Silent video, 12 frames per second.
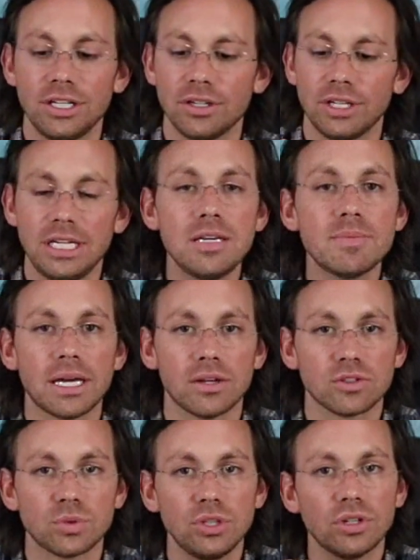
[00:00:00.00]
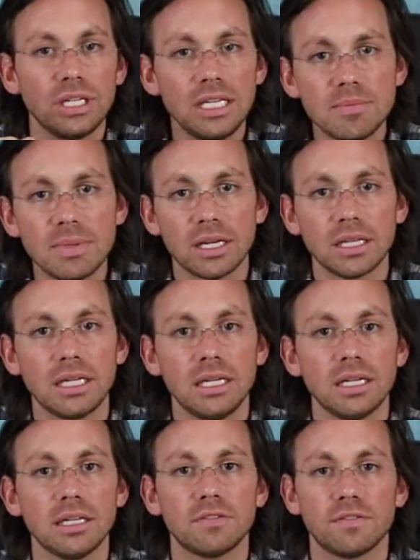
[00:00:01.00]
your emails when you're
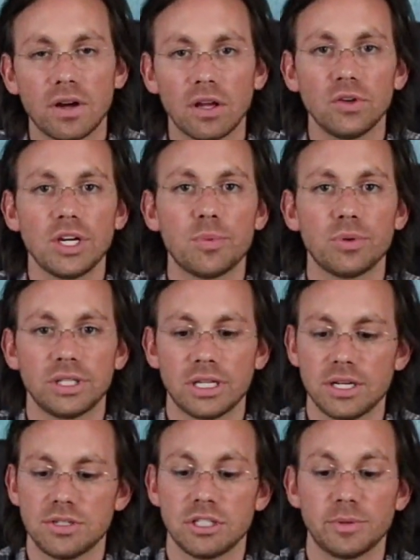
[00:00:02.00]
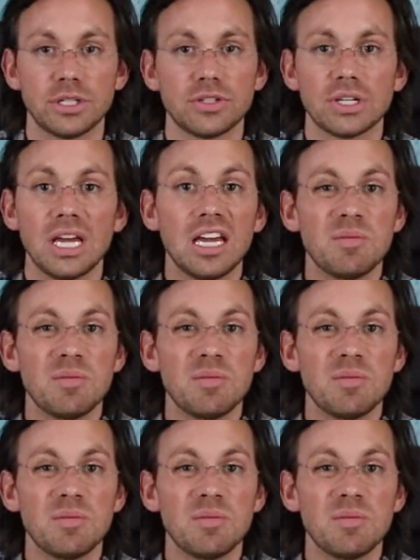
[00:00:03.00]
emailing, following up with customers.